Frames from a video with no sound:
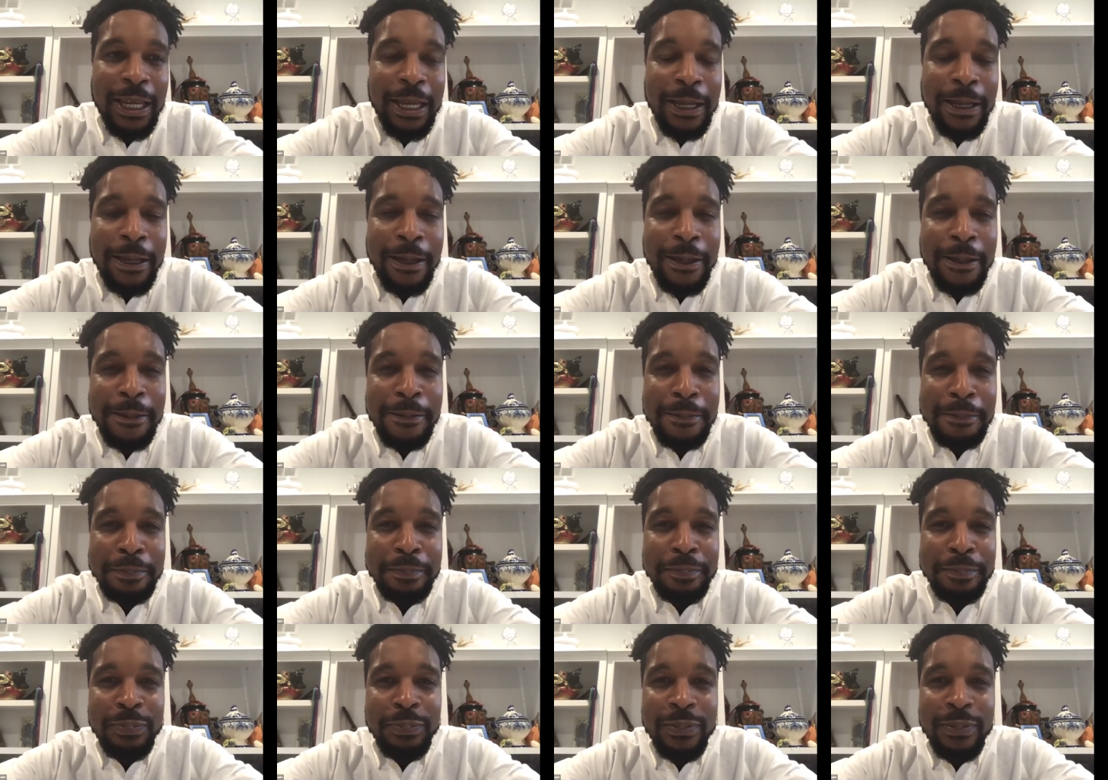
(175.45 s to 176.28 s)

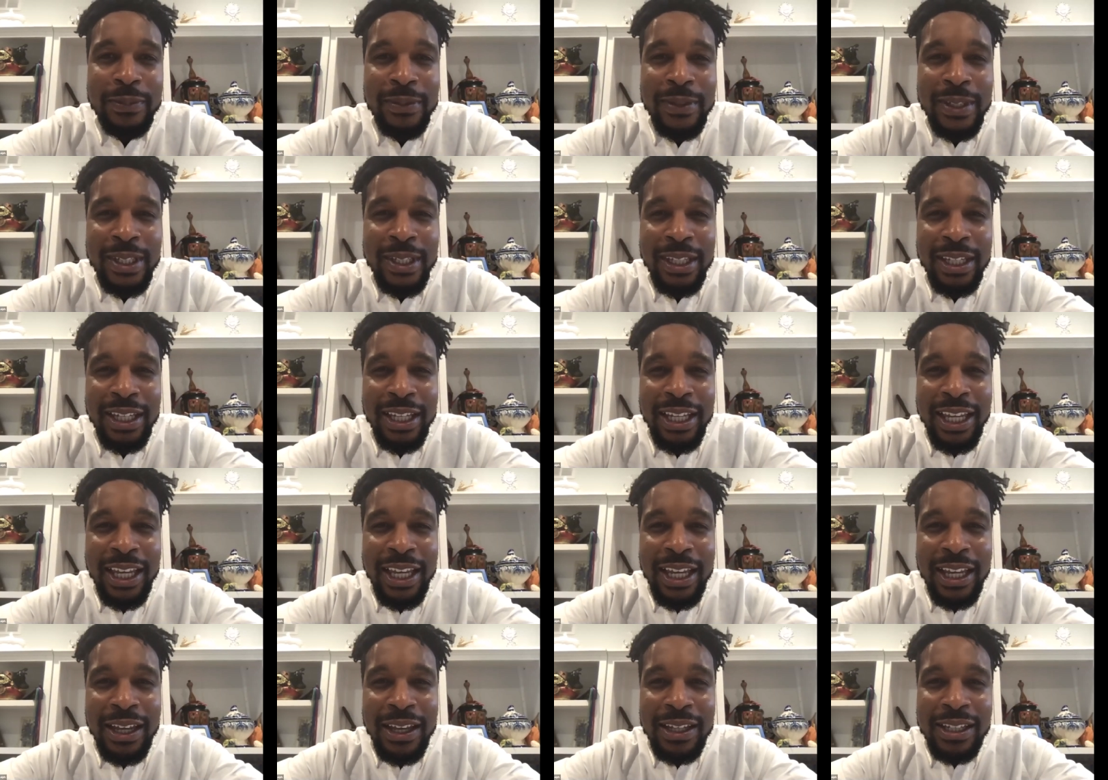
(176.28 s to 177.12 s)
Um,
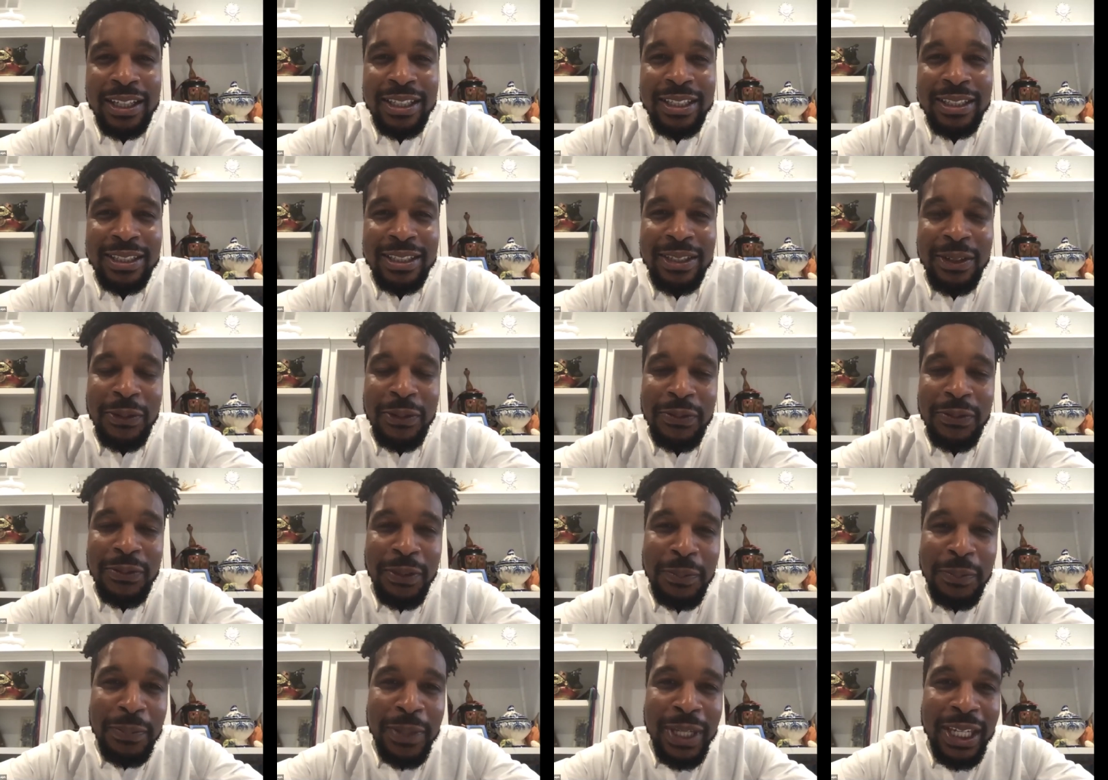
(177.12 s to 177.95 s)
so,
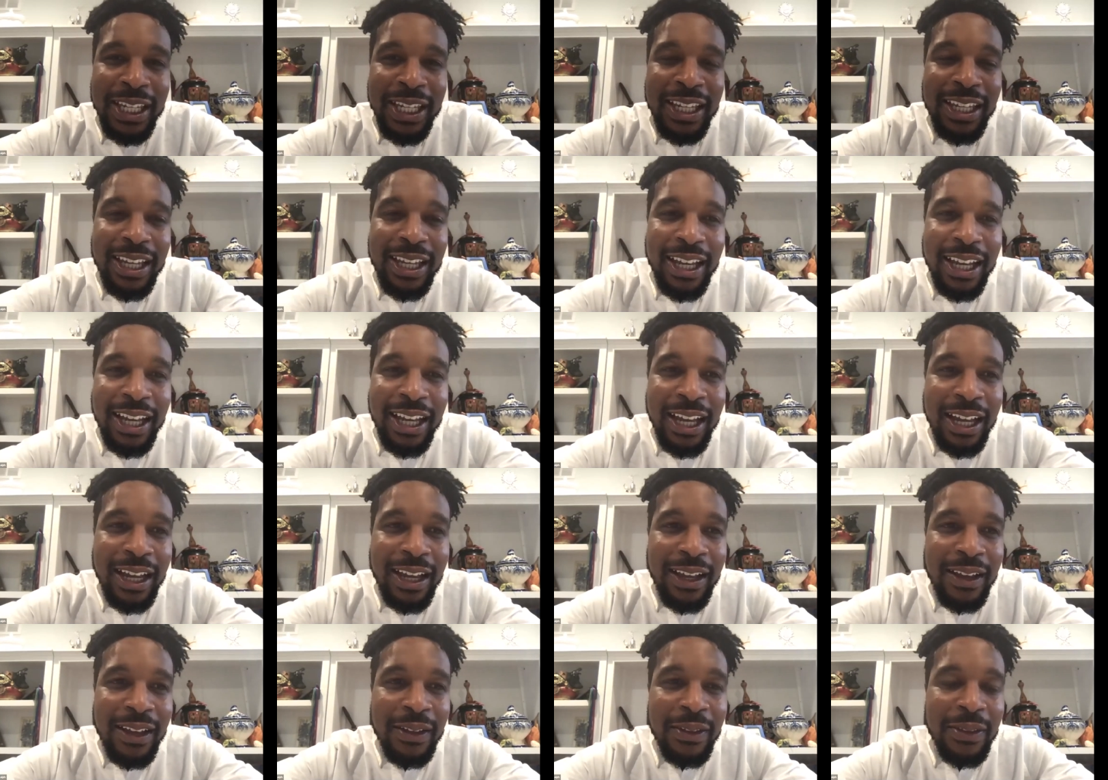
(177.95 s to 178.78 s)
for me,
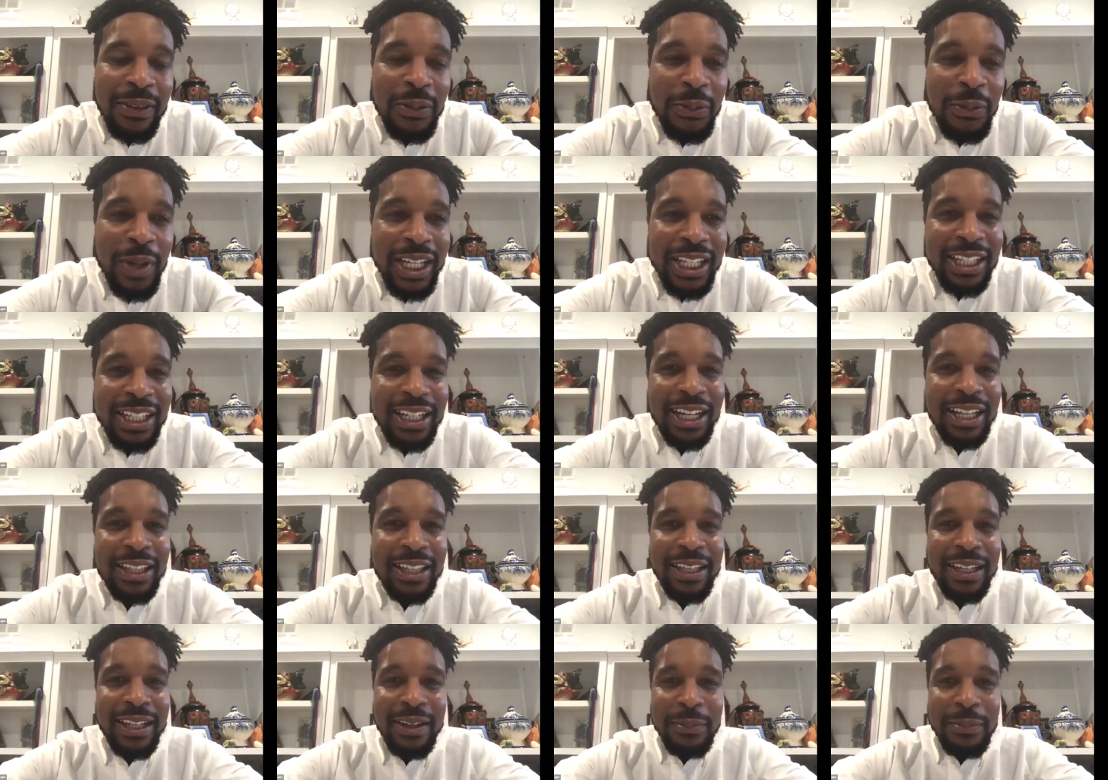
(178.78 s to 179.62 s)
uh, the way that I
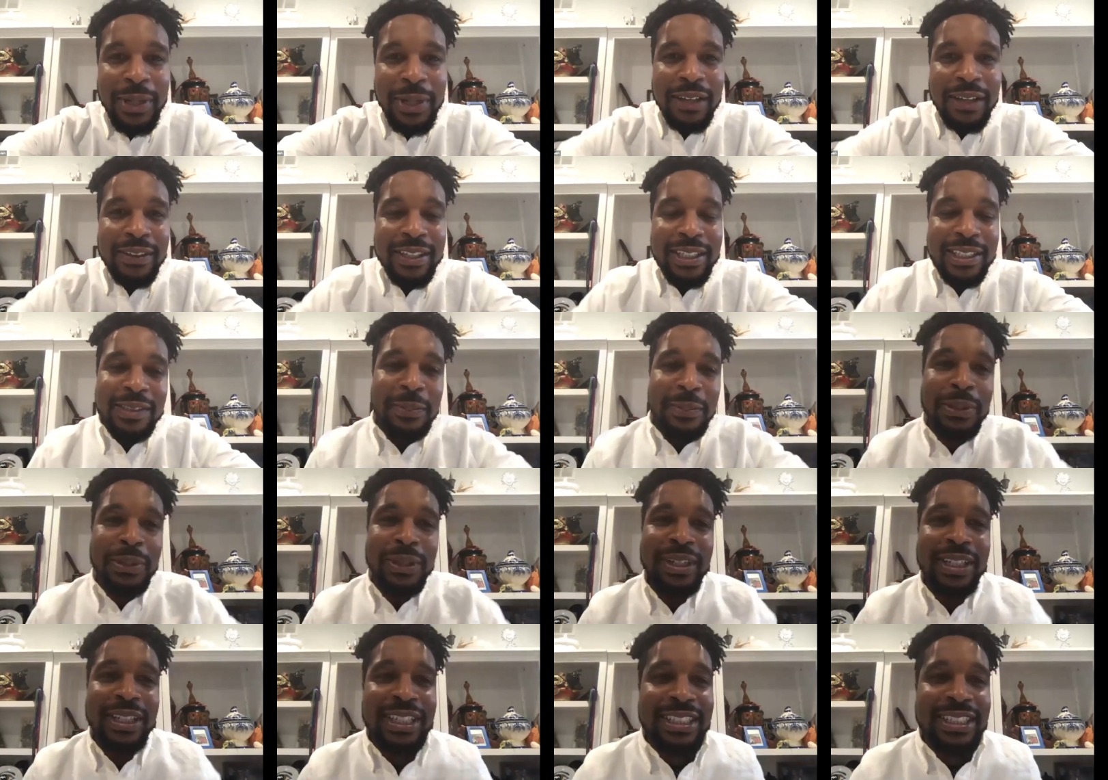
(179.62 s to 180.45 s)
think about this
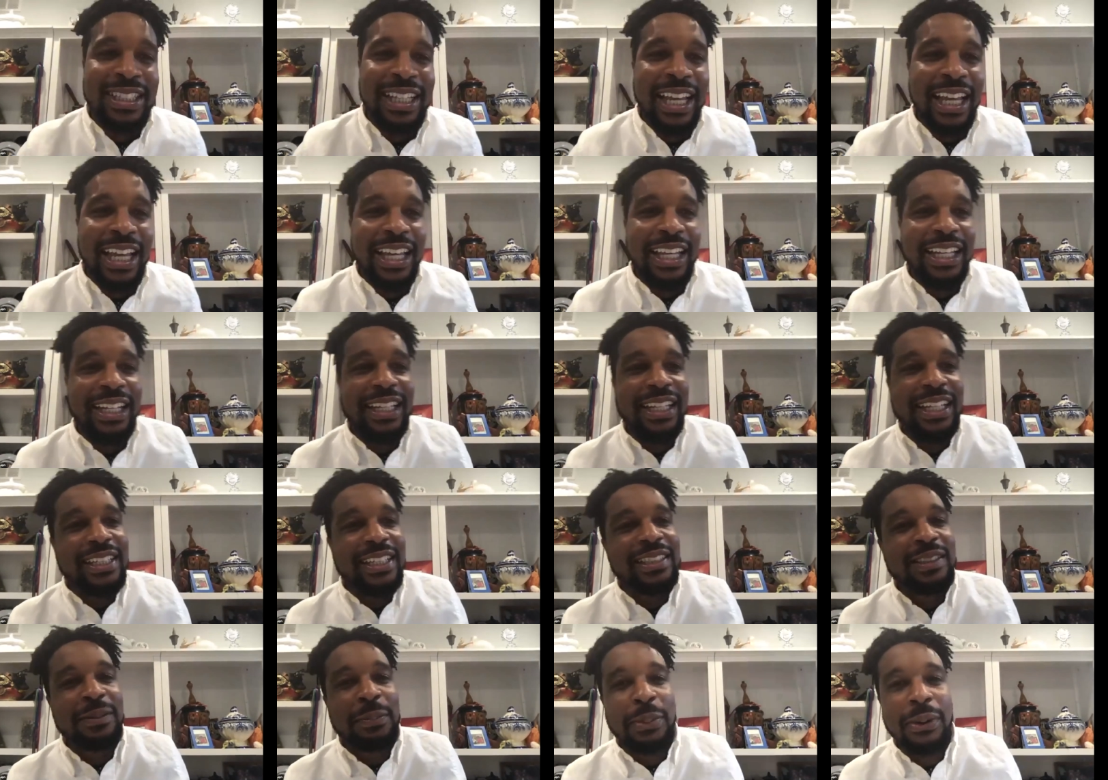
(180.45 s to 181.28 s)
book is that
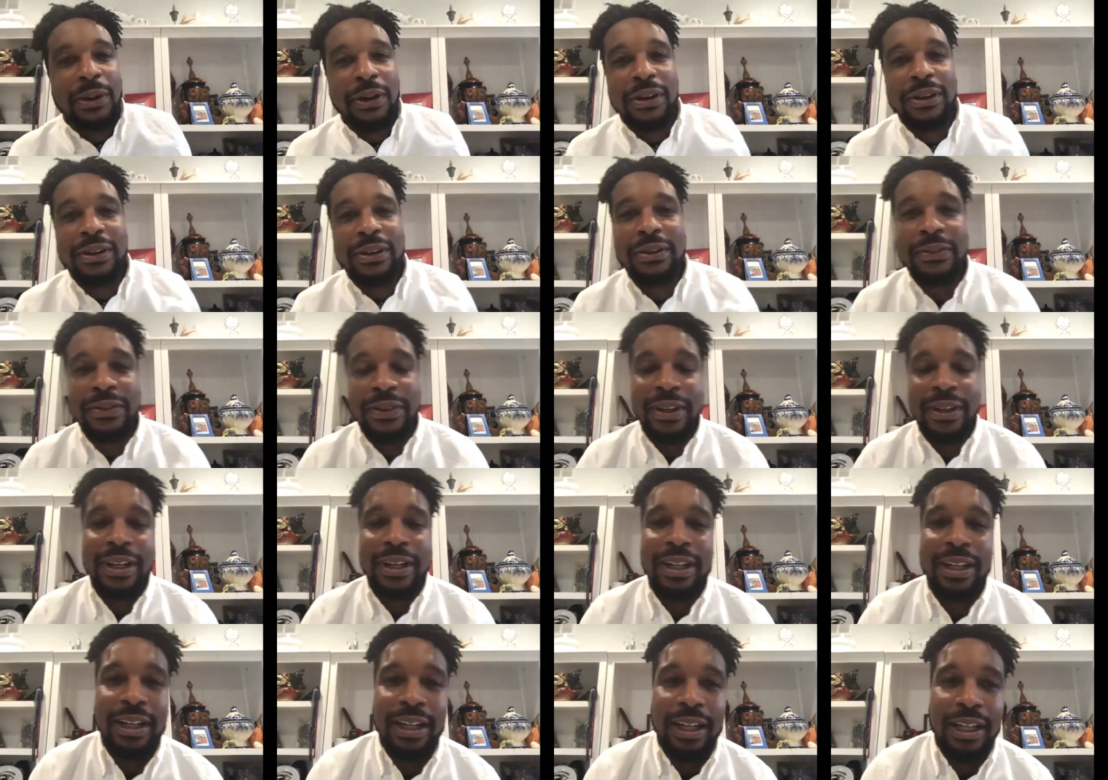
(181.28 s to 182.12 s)
it's part of
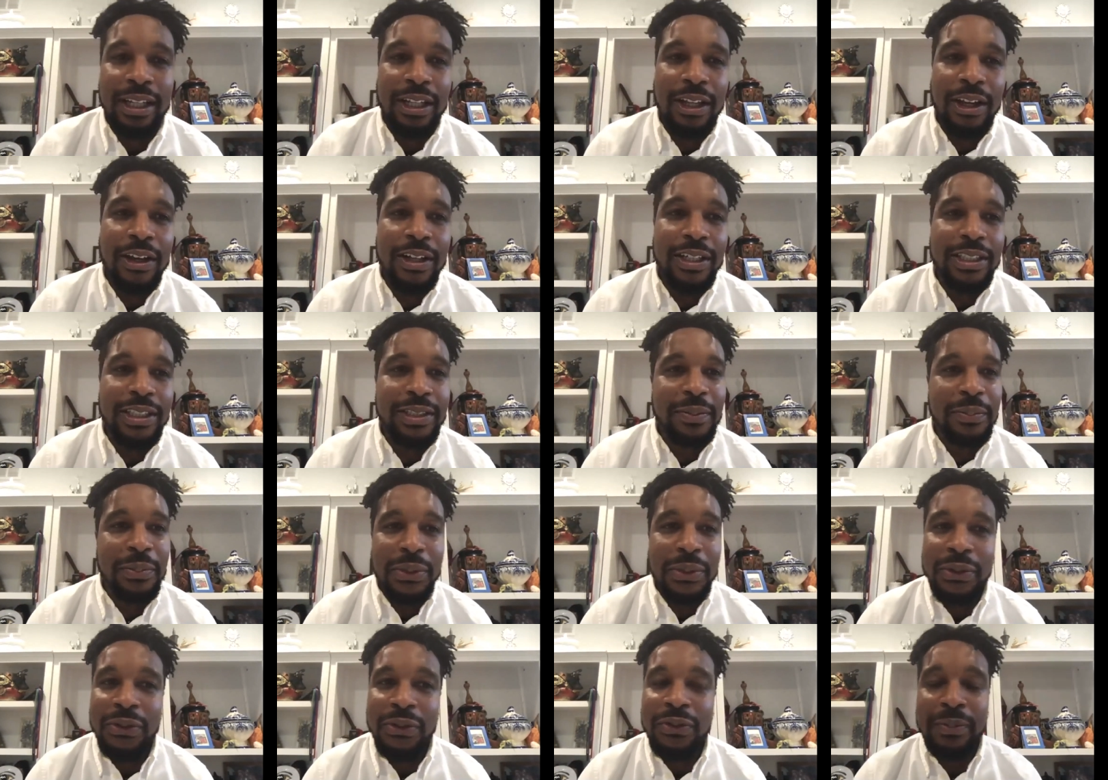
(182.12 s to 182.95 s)
a, a larger
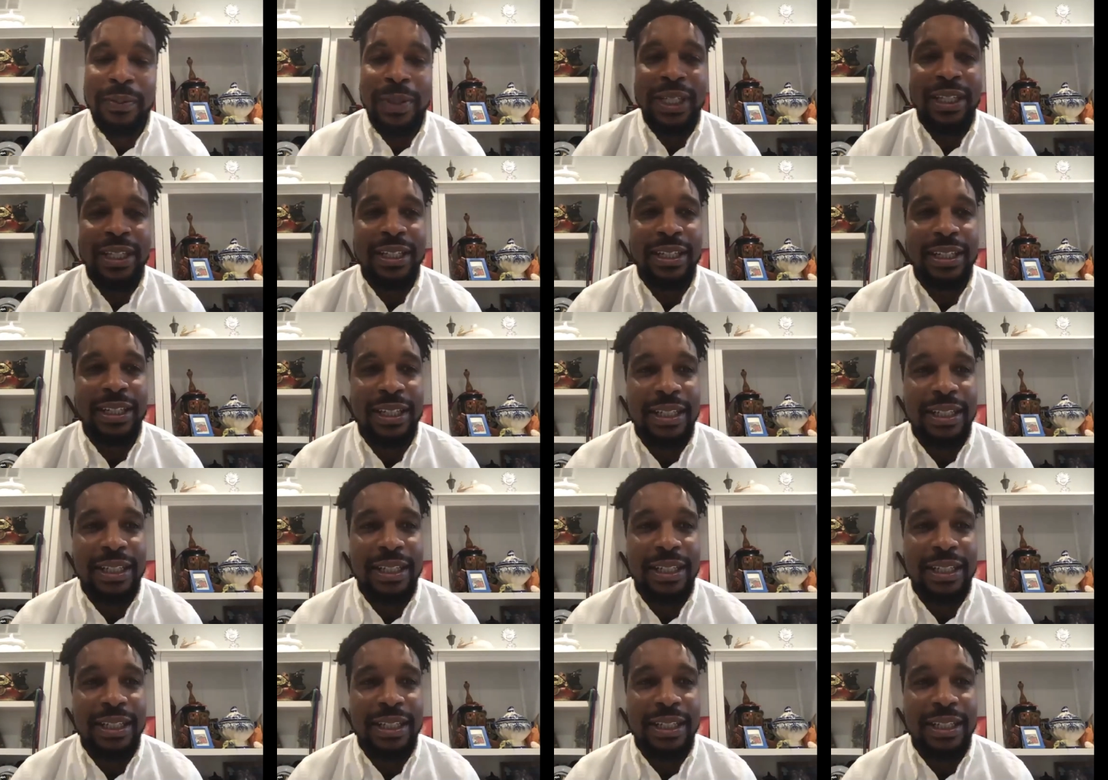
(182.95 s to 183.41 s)
movement.